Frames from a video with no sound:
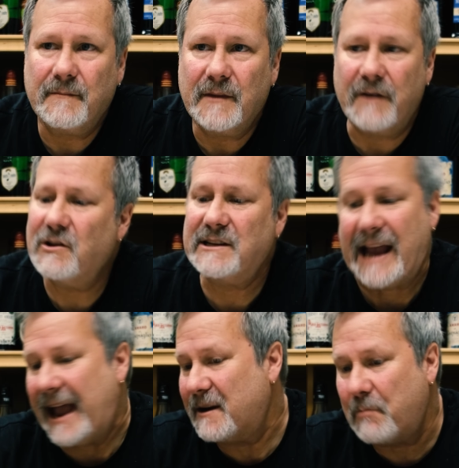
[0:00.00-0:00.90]
Everything's
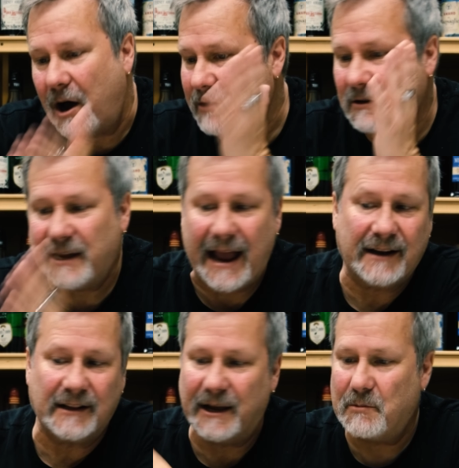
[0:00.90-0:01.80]
hand bottled,
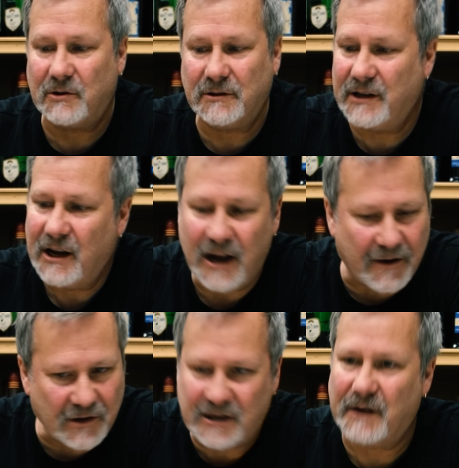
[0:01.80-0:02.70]
hand labeled,
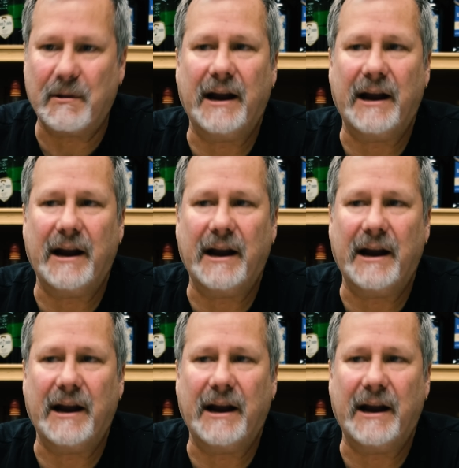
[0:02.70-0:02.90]
everything done by